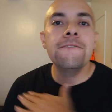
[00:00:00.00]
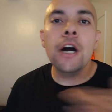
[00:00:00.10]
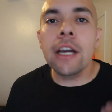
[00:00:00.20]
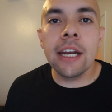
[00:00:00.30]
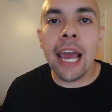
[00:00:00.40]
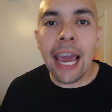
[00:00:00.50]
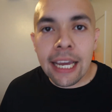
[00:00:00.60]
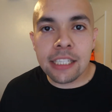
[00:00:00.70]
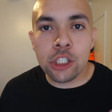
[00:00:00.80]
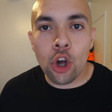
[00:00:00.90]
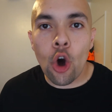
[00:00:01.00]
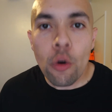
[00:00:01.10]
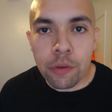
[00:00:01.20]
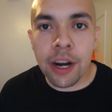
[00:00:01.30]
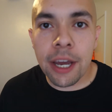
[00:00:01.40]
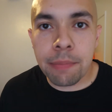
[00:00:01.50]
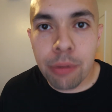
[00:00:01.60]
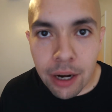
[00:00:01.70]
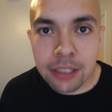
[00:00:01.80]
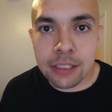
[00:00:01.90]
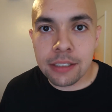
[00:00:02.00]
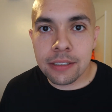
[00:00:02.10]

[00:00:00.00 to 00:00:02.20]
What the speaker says: fucking hates overhead press.